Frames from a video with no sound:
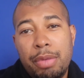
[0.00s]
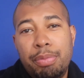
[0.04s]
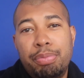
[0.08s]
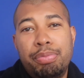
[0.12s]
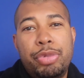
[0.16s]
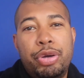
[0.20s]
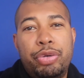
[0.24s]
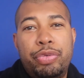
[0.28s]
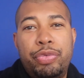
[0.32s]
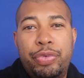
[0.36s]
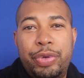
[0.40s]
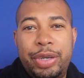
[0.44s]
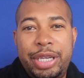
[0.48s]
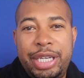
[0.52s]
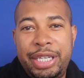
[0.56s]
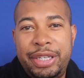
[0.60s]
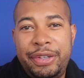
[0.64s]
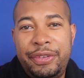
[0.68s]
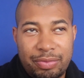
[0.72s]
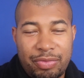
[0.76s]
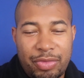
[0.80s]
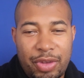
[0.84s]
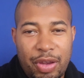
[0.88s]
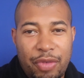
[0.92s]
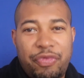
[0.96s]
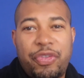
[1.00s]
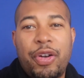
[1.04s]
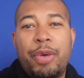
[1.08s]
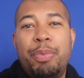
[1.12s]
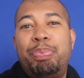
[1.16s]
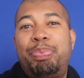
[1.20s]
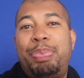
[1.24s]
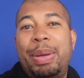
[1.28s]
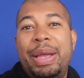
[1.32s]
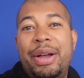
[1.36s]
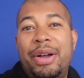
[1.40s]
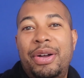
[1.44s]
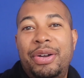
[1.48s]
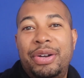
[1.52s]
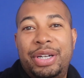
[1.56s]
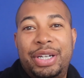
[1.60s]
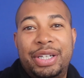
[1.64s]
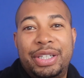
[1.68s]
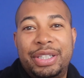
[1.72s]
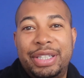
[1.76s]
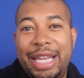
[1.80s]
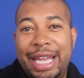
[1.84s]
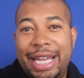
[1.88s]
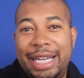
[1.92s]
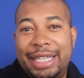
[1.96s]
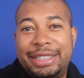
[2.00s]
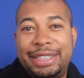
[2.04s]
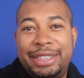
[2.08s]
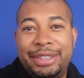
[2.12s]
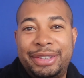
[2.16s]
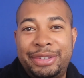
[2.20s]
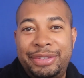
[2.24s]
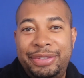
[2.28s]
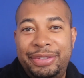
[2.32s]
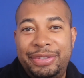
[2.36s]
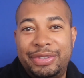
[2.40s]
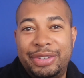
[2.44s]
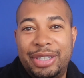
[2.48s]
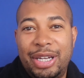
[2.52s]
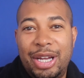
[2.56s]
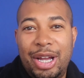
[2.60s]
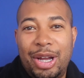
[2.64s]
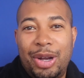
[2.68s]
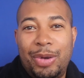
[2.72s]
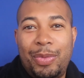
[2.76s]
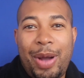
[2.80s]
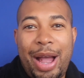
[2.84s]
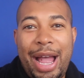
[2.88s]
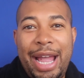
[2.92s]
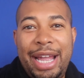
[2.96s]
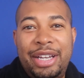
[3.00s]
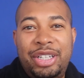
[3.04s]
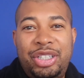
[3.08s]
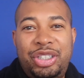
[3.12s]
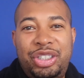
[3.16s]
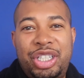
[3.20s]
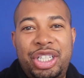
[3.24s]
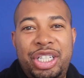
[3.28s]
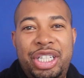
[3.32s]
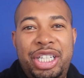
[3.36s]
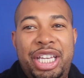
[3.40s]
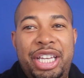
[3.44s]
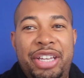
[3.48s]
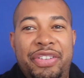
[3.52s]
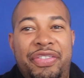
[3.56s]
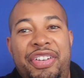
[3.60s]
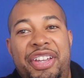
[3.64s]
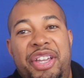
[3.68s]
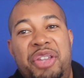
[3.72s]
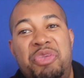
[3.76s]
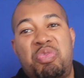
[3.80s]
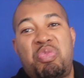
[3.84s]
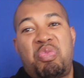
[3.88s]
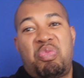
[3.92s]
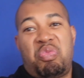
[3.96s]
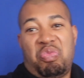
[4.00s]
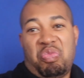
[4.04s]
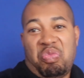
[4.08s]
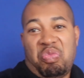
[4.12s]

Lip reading: Marie from Bell Collective? Why is she giving...